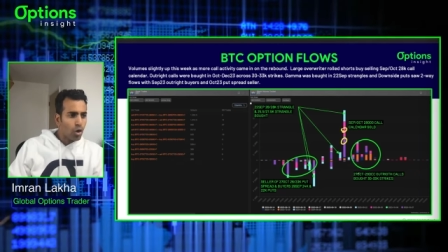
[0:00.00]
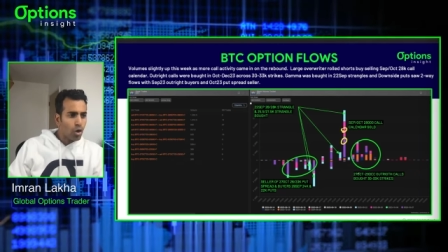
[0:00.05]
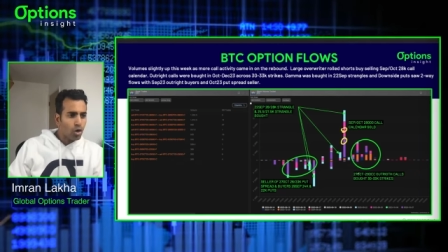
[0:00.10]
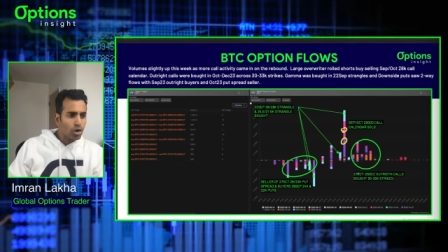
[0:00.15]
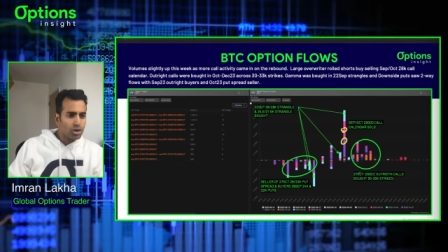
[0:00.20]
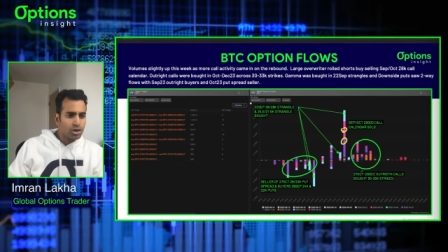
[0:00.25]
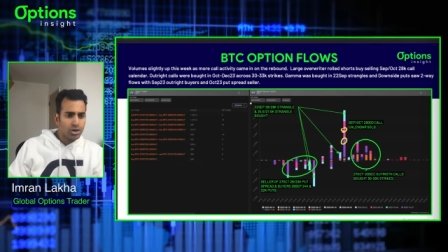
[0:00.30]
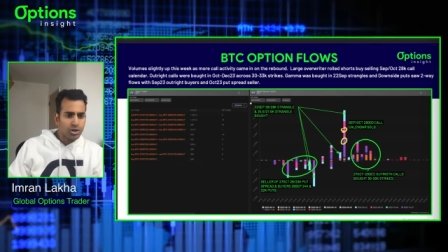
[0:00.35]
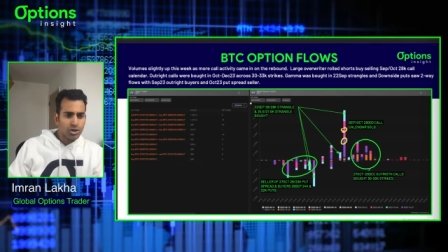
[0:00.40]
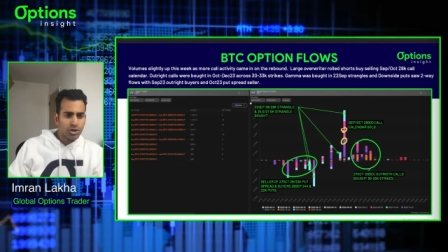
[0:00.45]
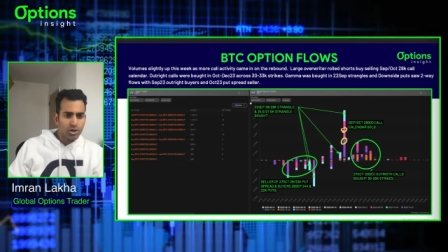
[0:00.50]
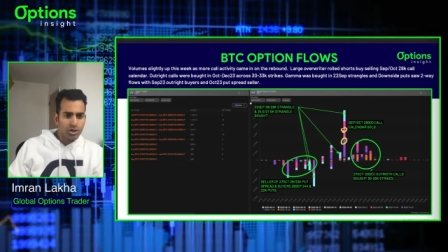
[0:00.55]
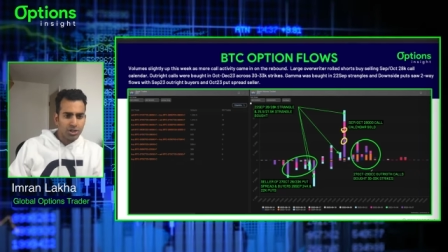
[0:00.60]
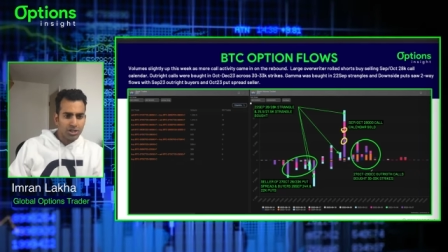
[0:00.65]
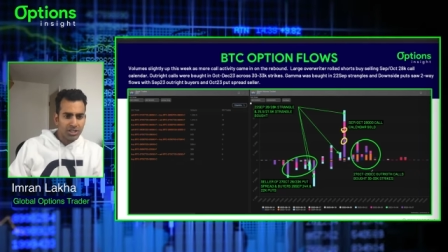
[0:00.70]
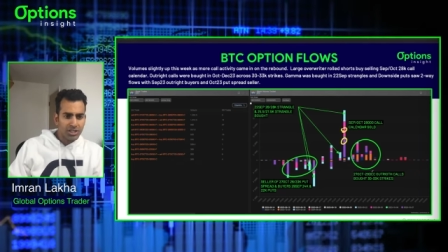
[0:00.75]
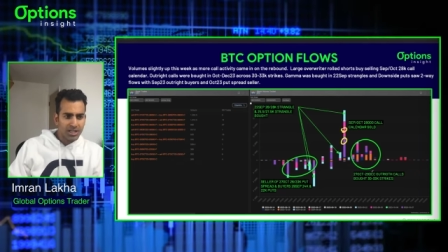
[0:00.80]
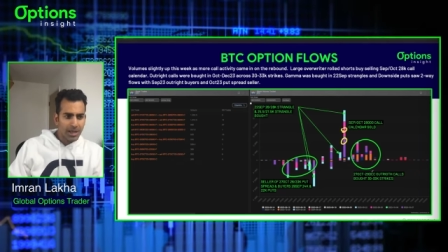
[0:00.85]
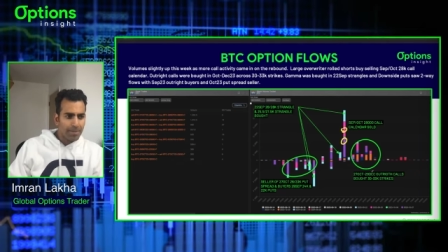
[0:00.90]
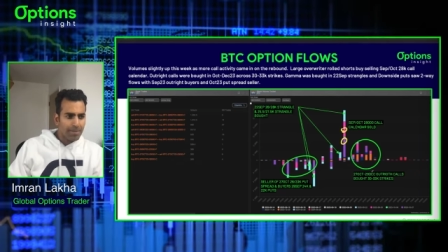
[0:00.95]
Oct to
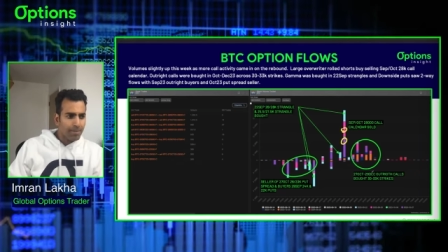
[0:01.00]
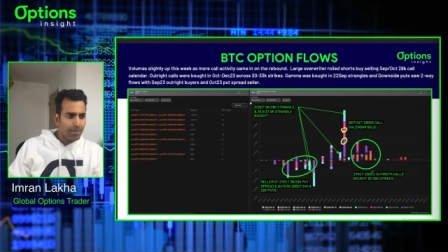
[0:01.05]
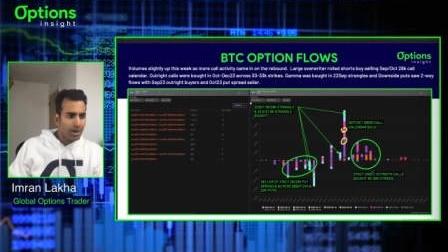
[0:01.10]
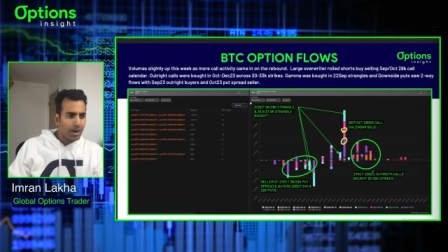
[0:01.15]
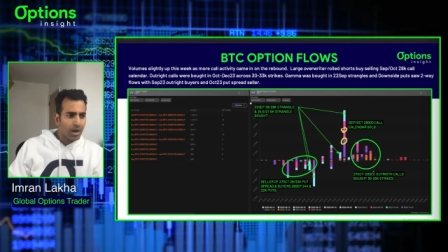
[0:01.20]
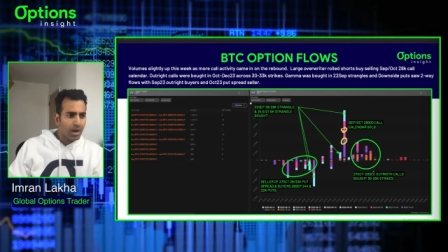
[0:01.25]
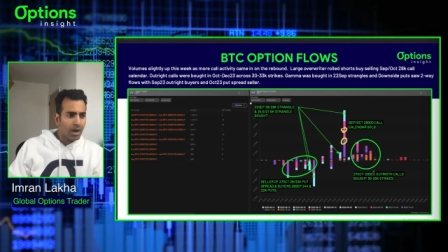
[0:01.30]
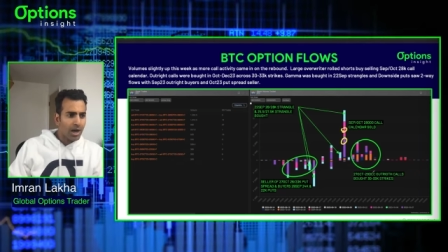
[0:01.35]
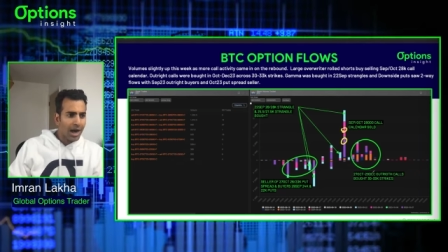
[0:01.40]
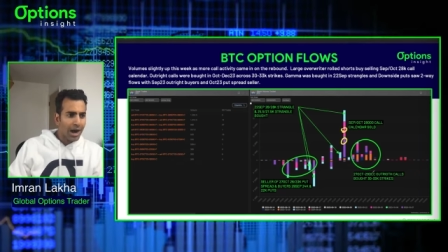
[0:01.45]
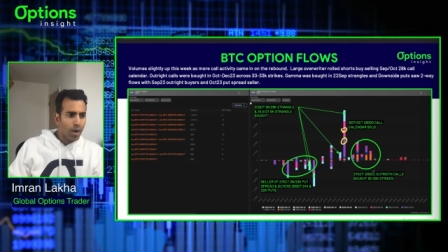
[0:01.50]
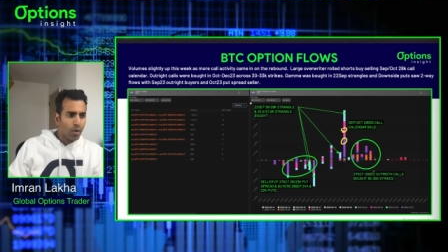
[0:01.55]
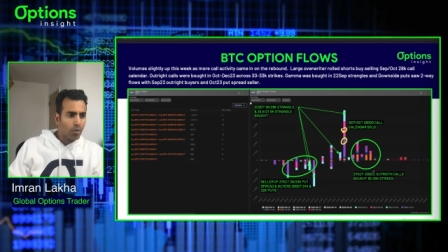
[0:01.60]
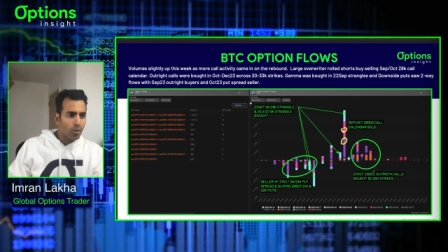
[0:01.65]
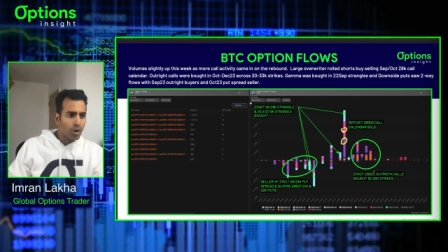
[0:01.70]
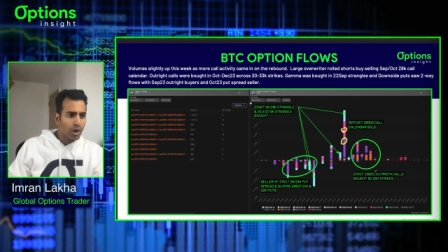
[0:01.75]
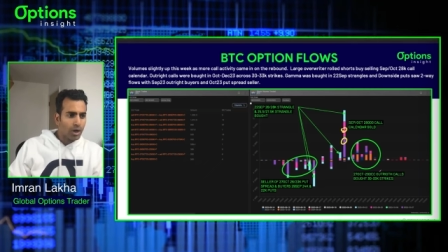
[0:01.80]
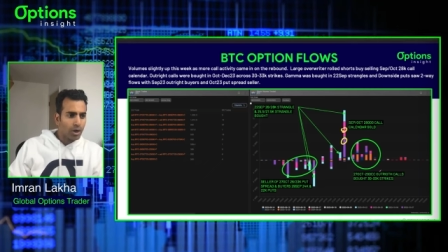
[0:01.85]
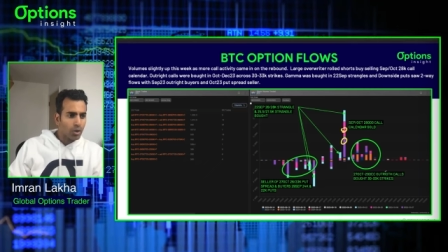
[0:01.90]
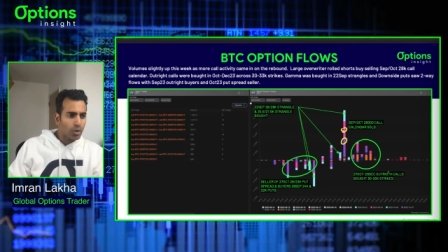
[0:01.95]
December,
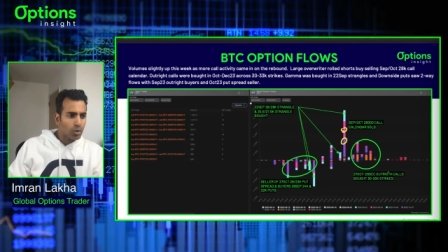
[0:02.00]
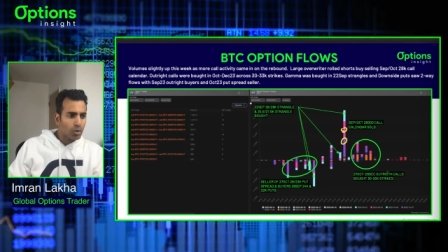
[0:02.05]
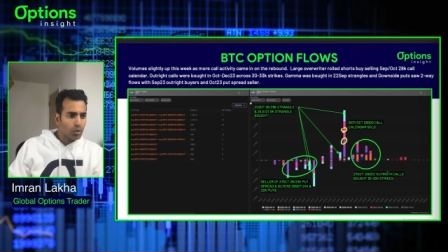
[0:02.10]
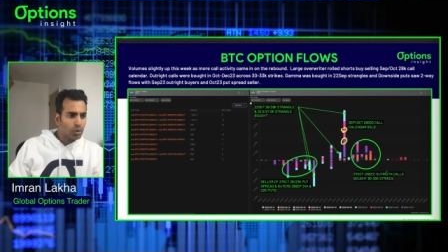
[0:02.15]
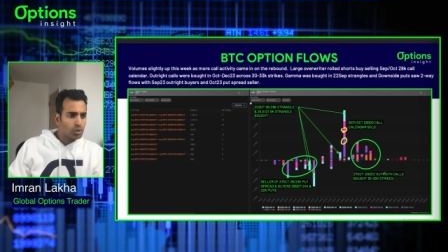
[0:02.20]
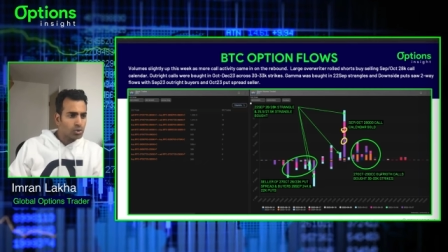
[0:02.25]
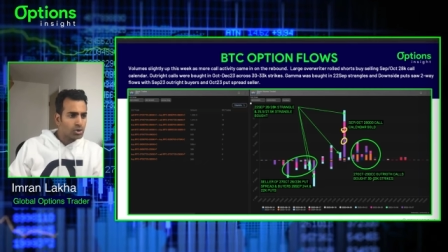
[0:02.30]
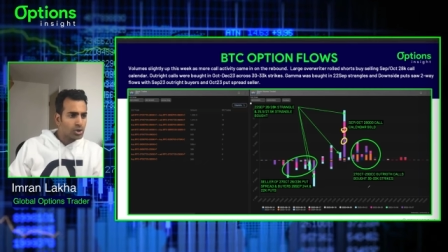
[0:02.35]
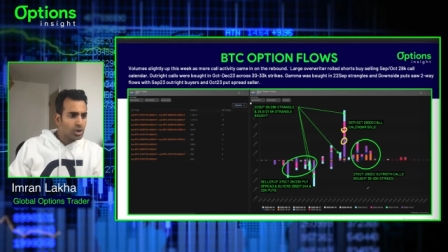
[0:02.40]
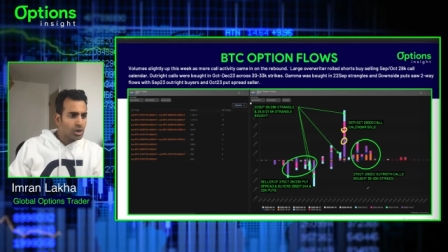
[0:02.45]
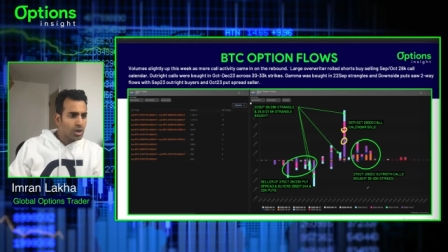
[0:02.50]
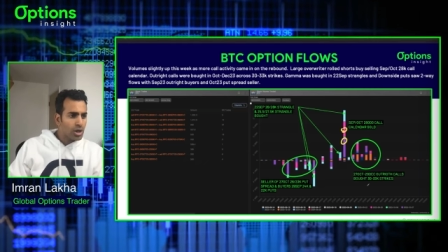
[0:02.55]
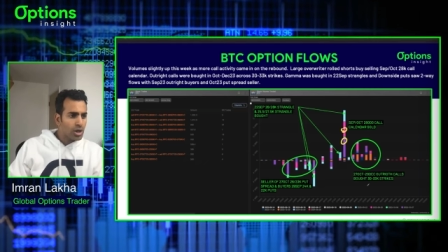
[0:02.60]
outright calls